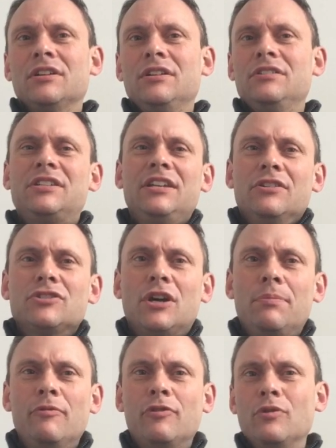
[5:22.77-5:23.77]
You see, on
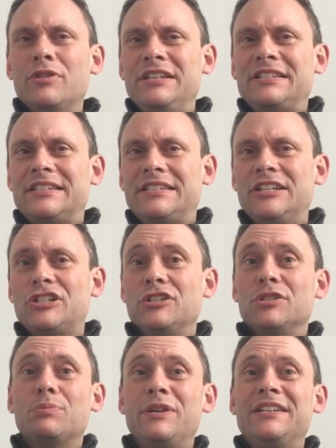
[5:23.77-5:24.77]
top of all these
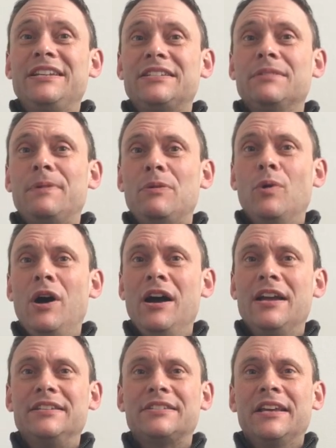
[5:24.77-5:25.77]
decisions, we need to be
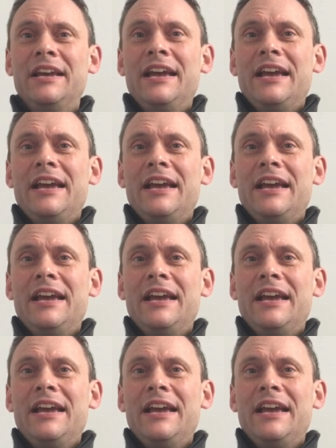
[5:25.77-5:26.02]
wise.